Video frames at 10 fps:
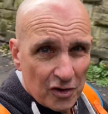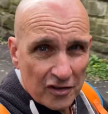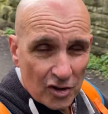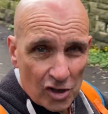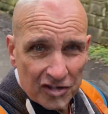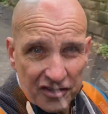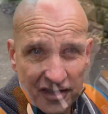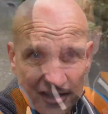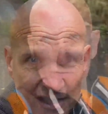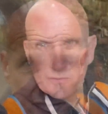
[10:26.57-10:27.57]
the Colinton
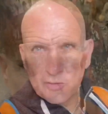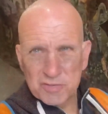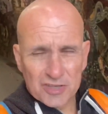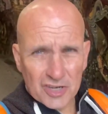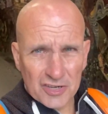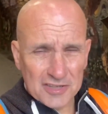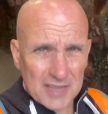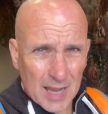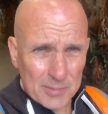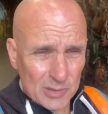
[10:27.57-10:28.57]
Tunnel. The tunnel is
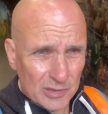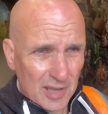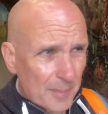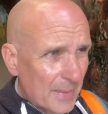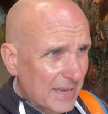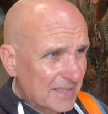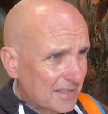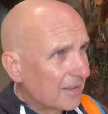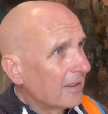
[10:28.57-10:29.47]
absolutely amazing.